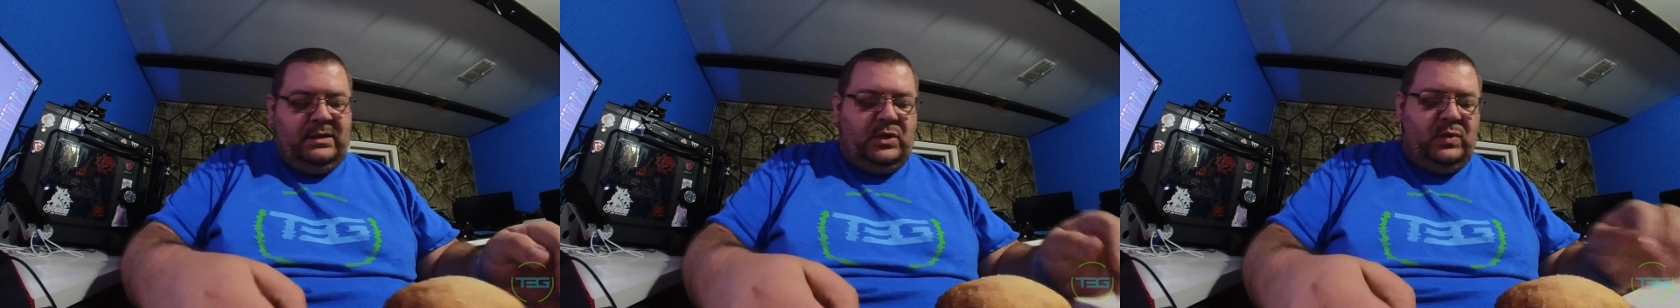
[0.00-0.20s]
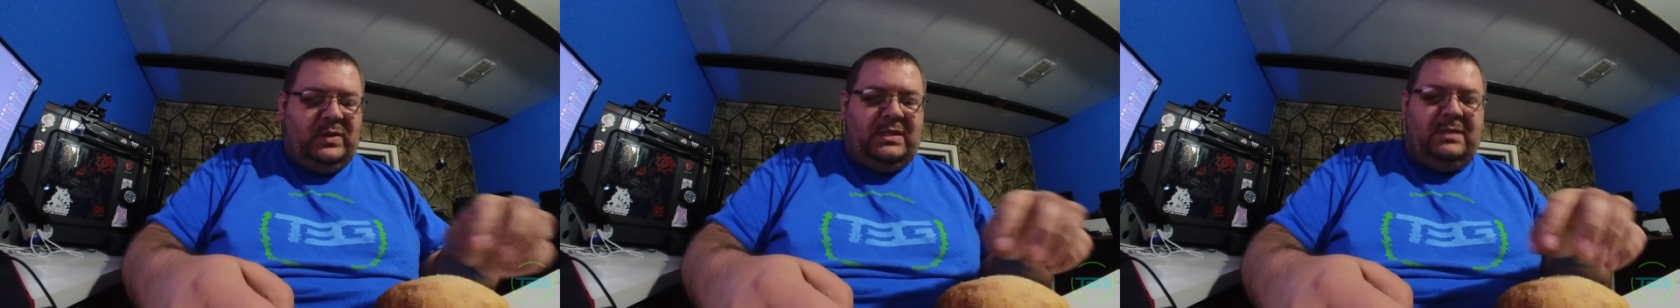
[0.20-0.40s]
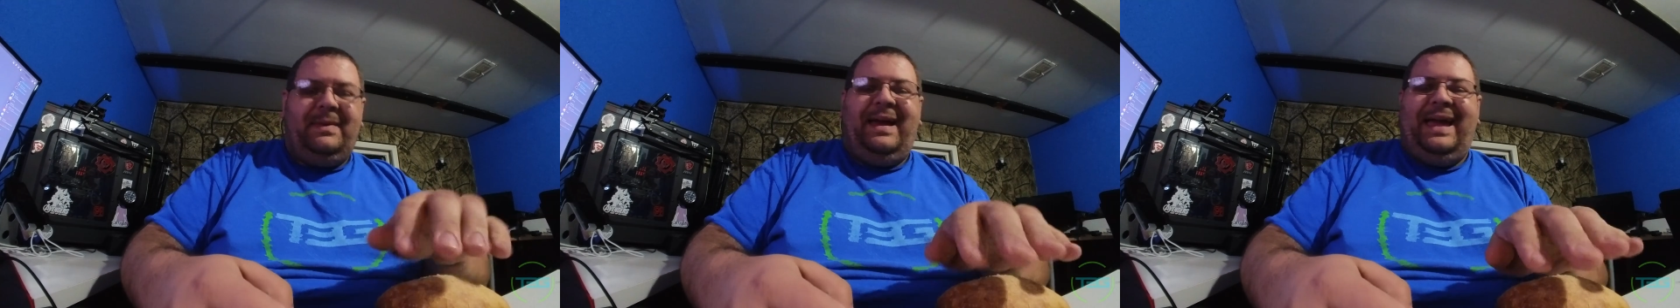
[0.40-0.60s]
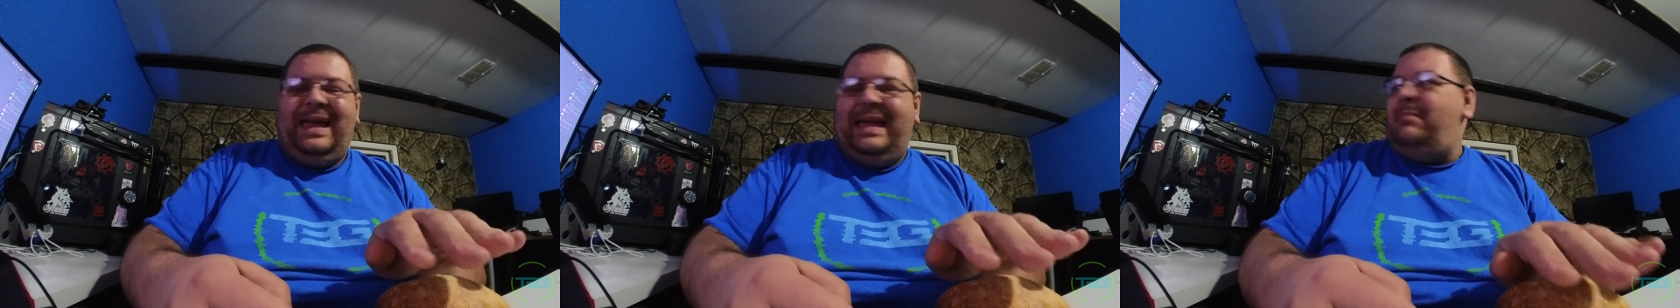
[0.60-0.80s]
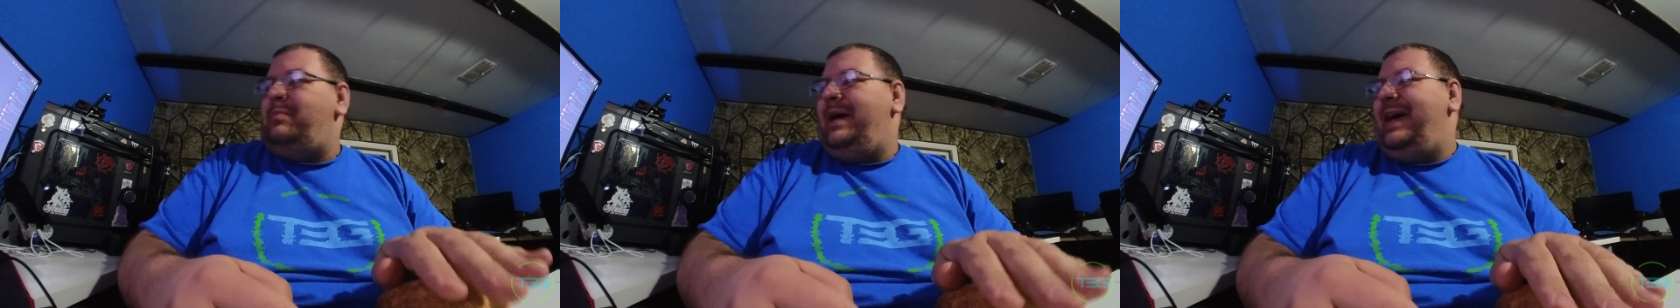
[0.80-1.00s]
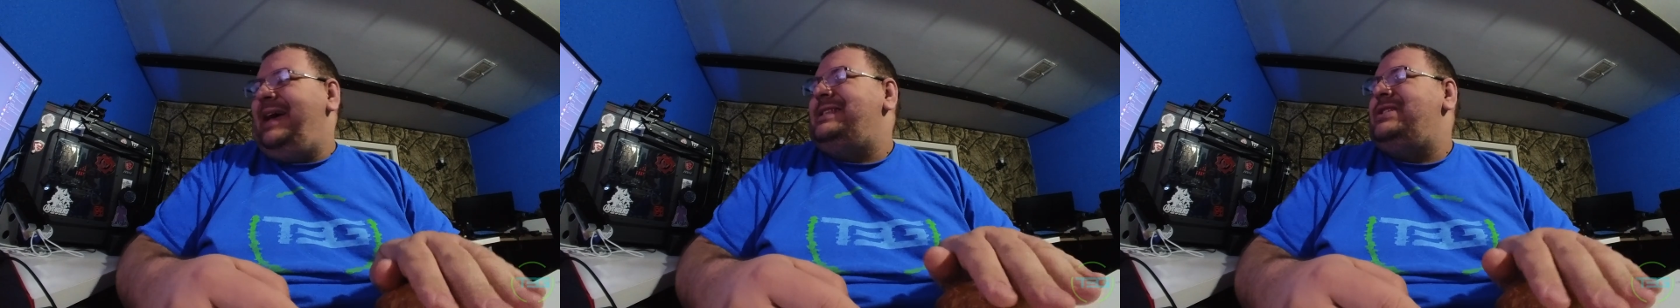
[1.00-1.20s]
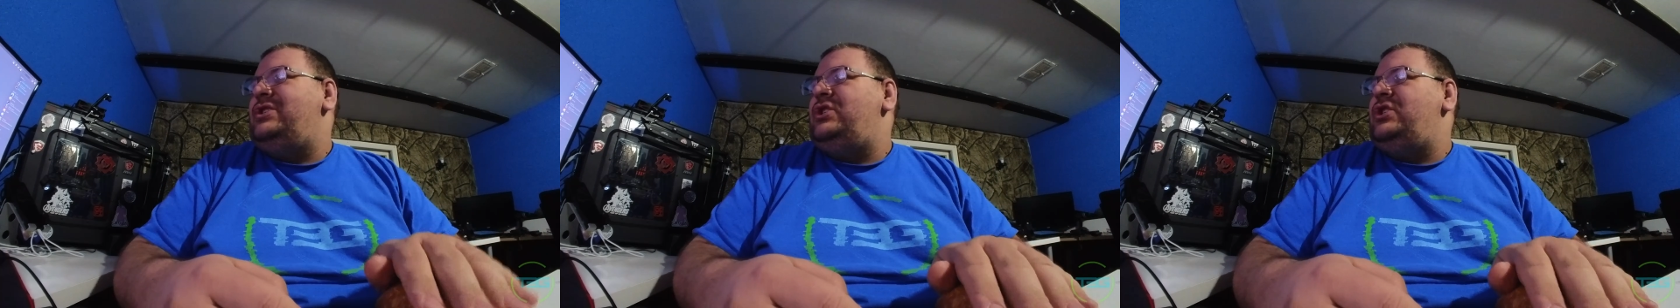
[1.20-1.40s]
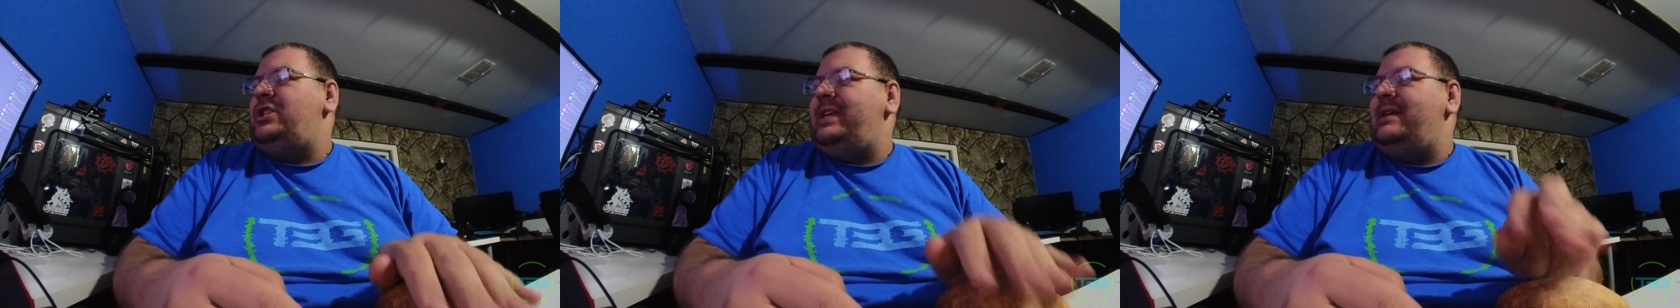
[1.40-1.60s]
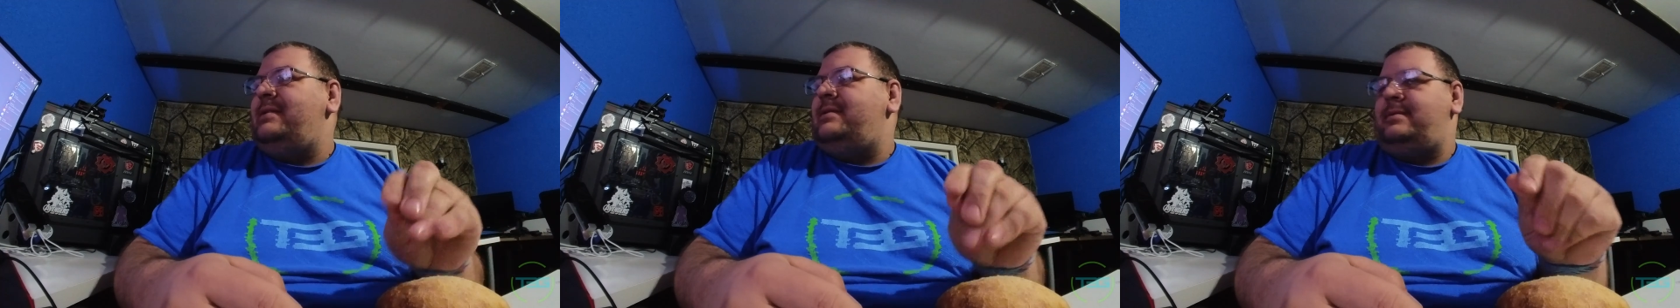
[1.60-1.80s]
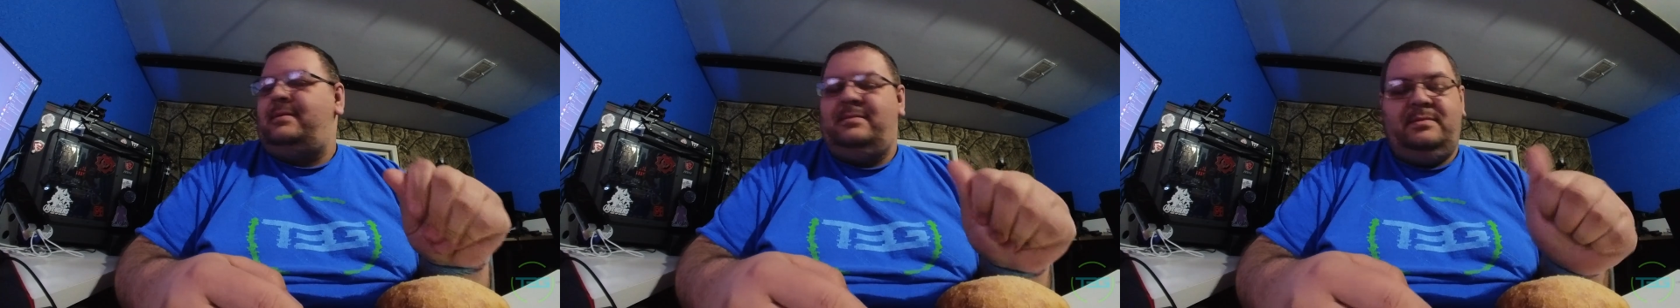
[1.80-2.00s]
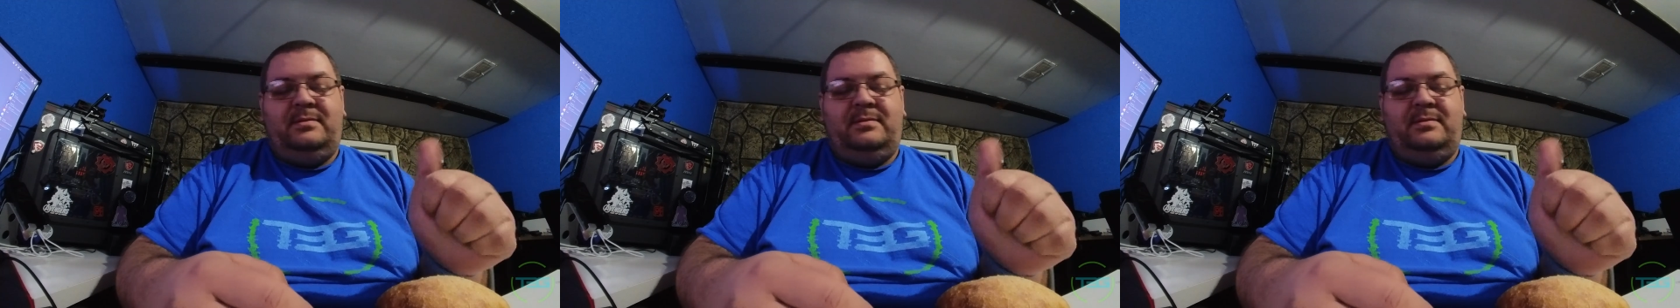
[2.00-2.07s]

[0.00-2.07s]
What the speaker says: do some Apex shit.